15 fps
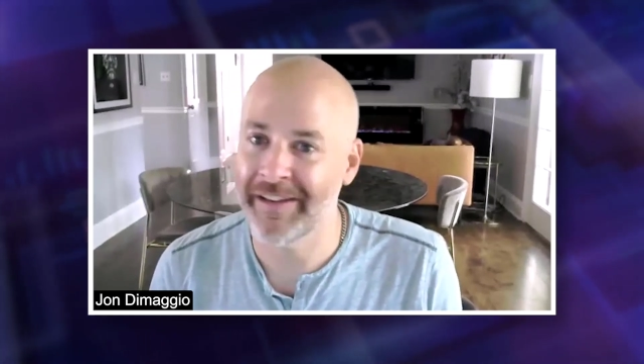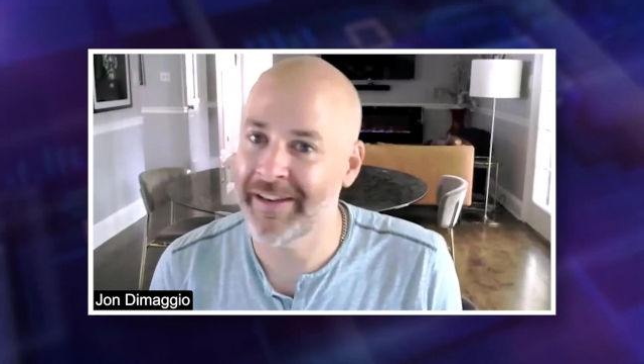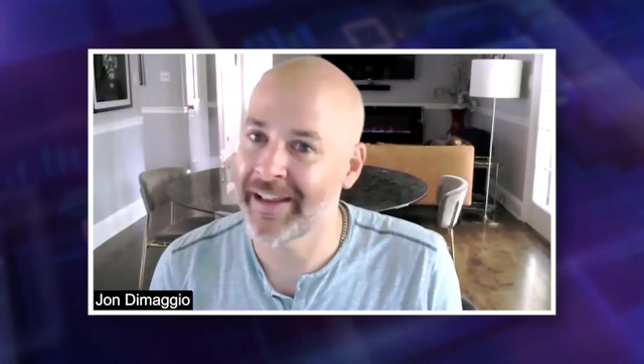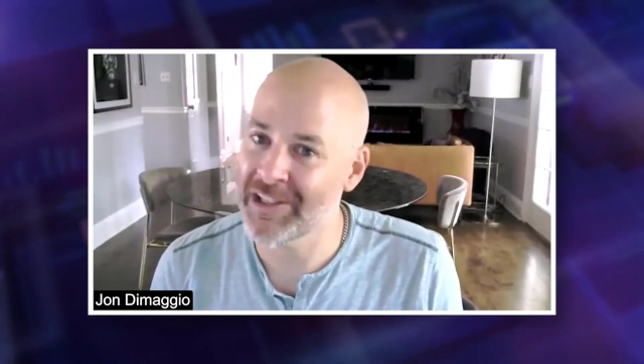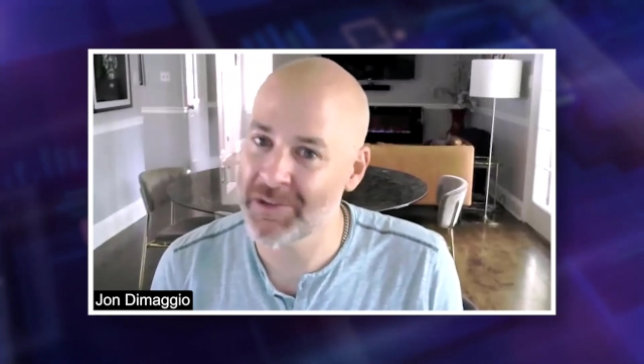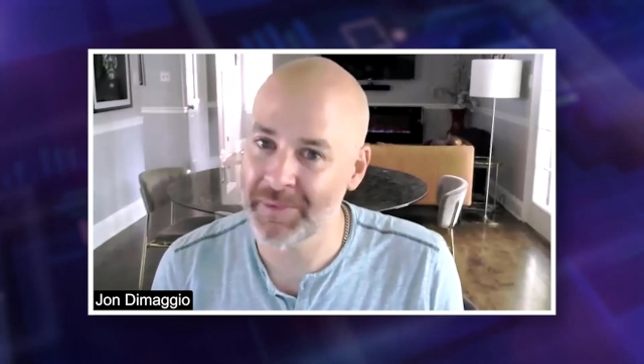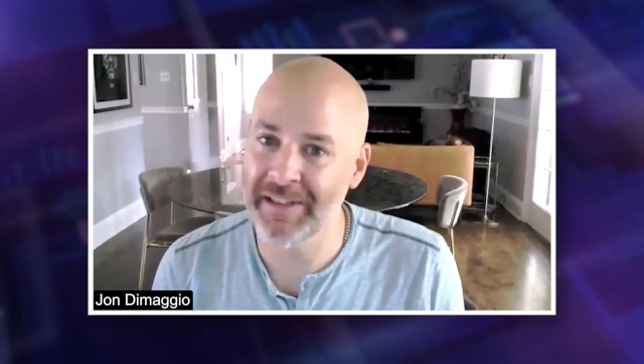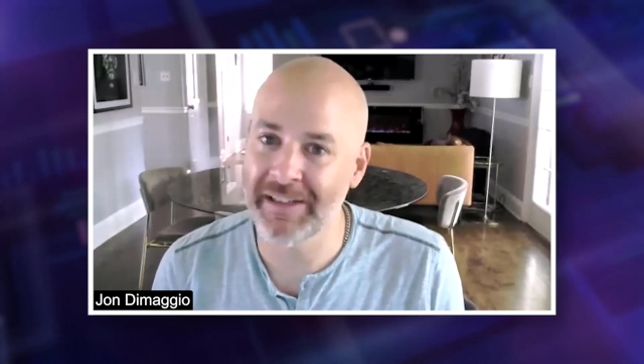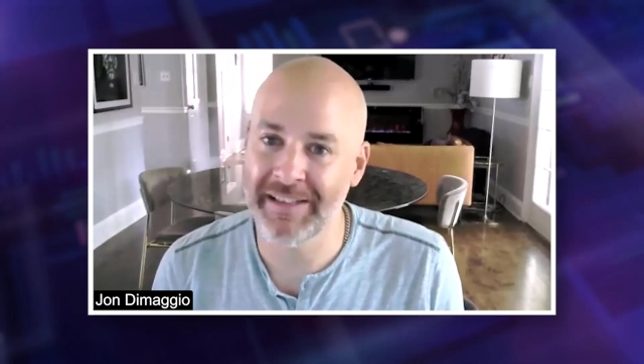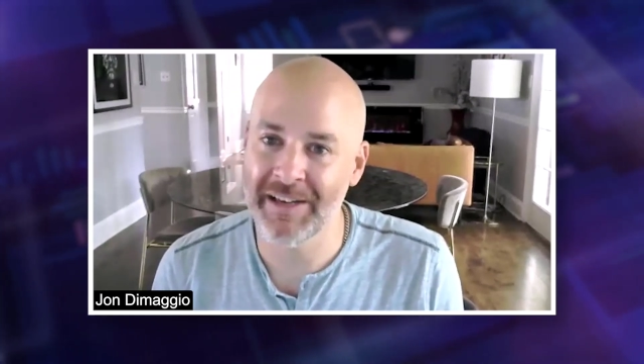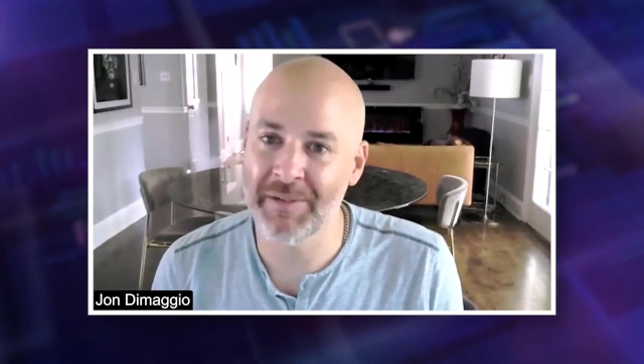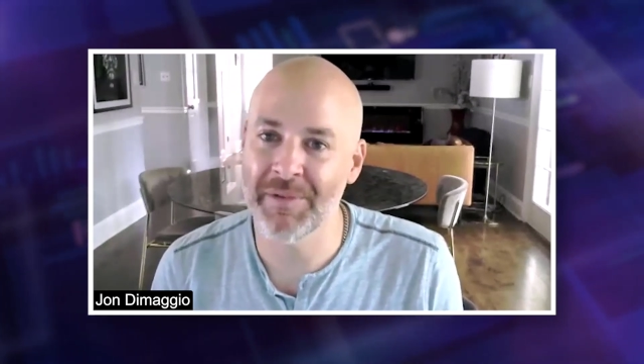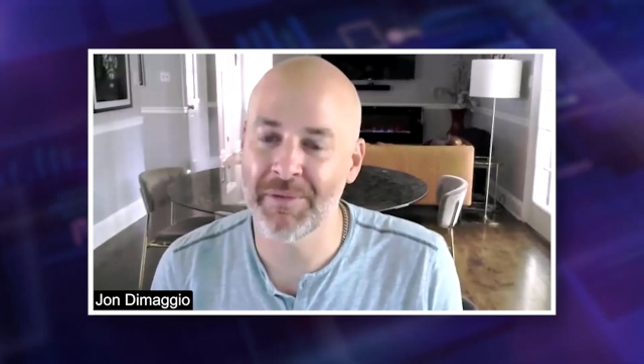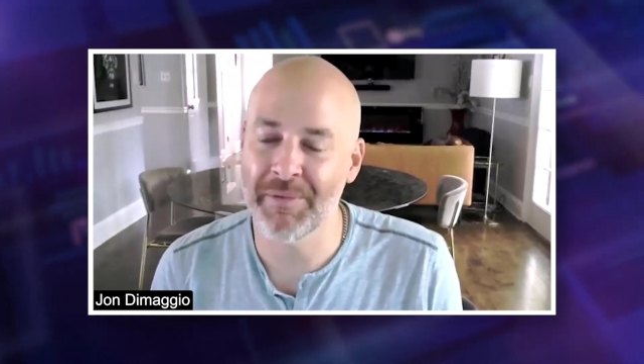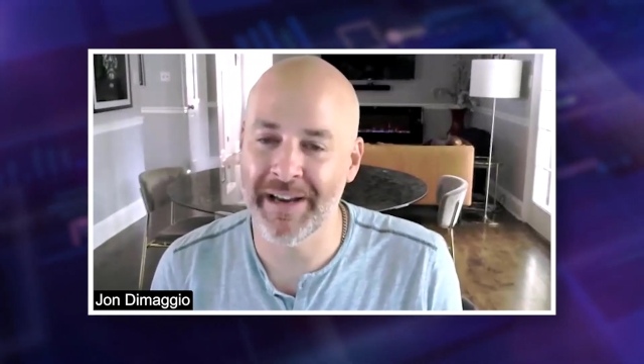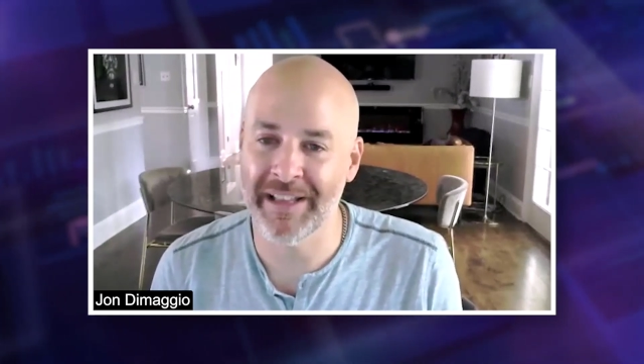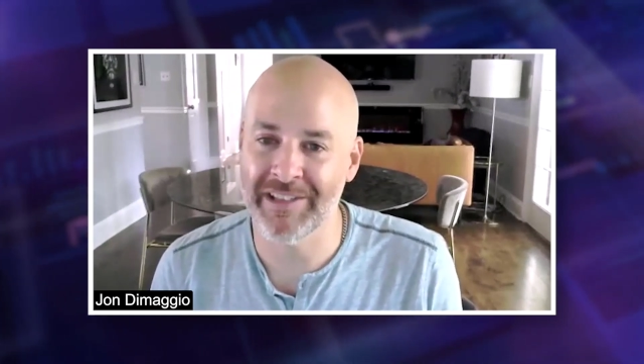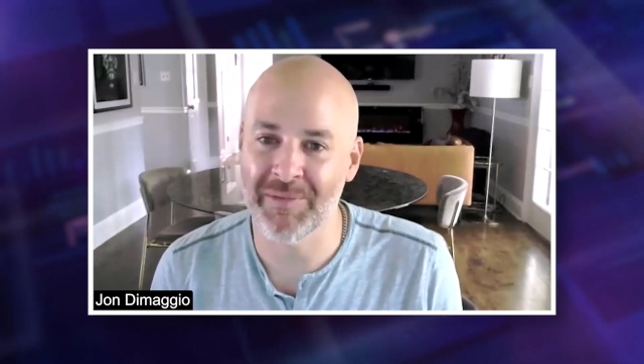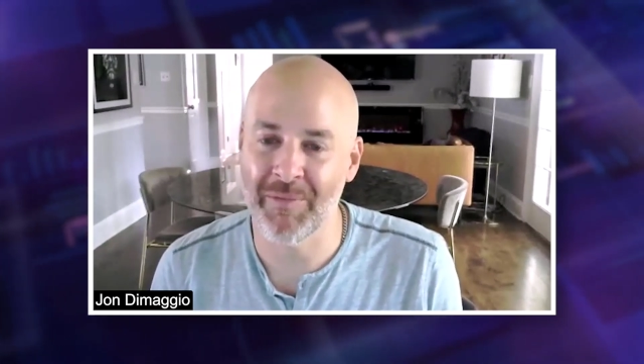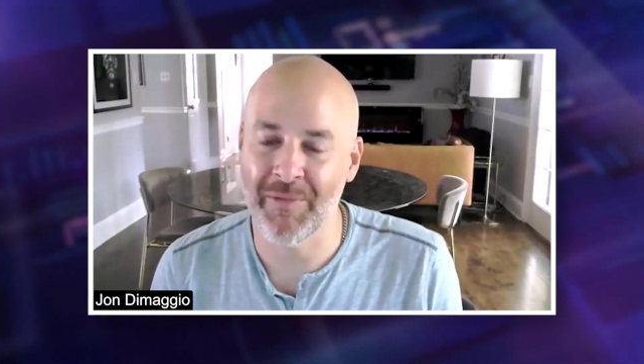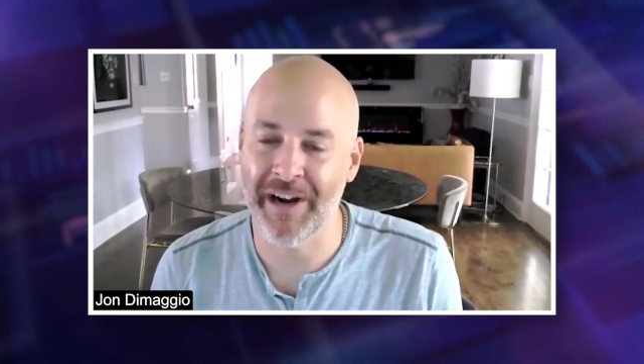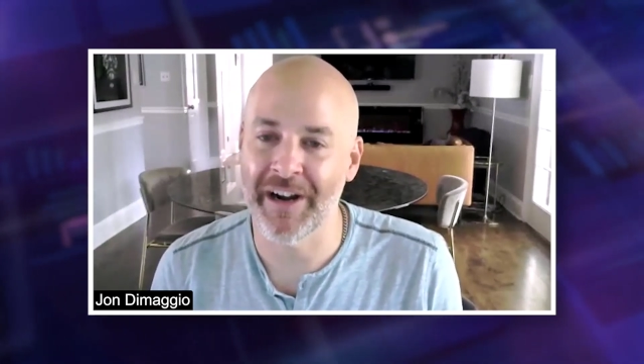and that's what they did with
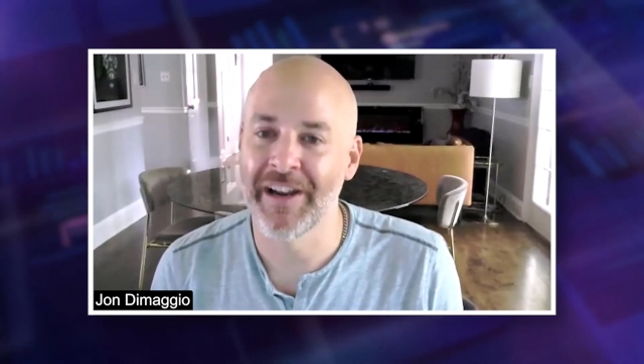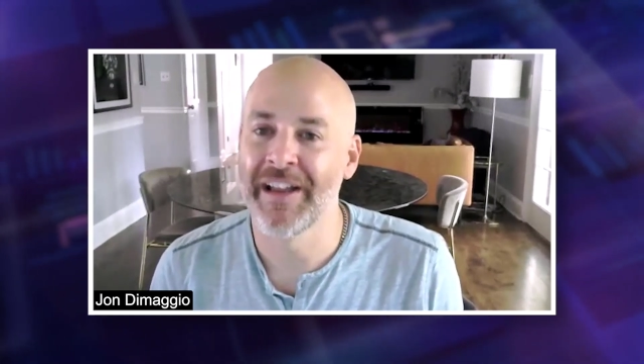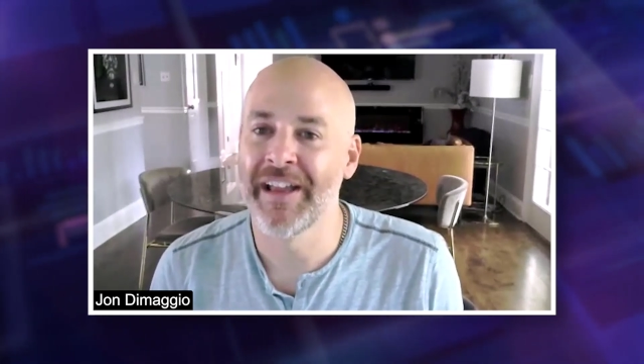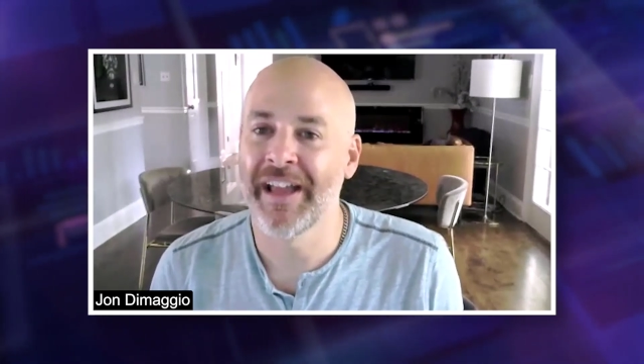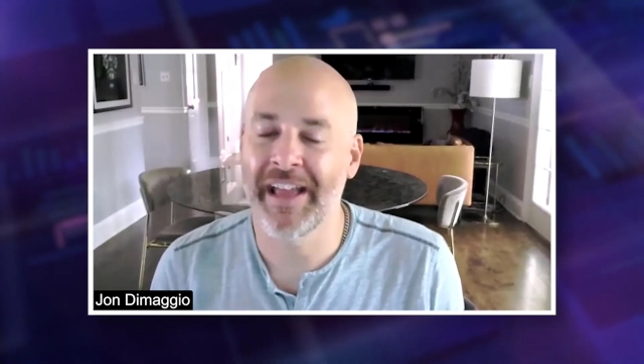ransomware.